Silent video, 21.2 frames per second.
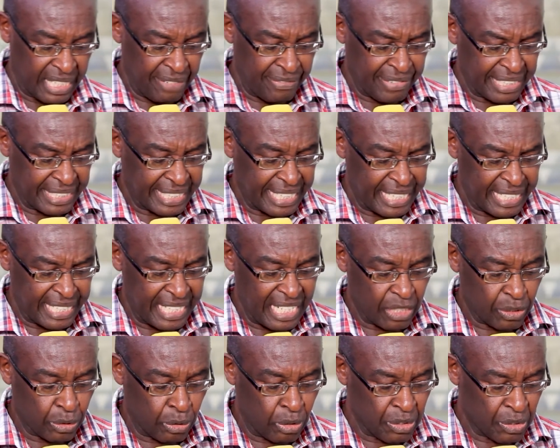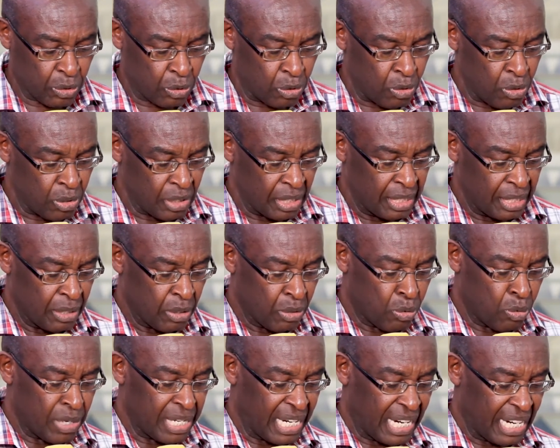Every 10 years also
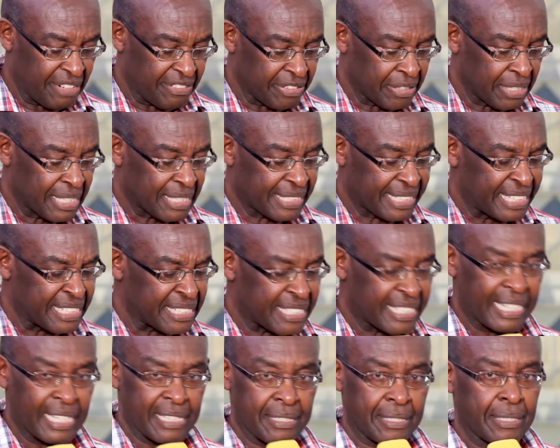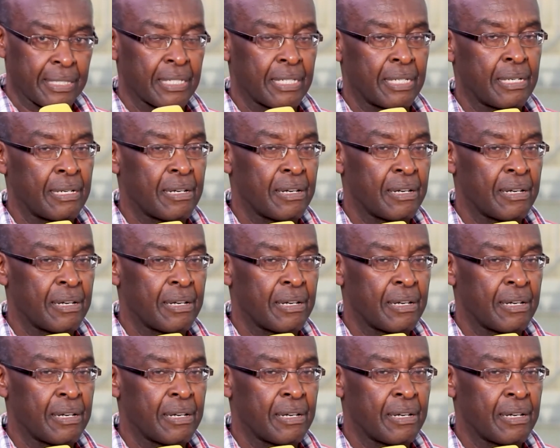we have census.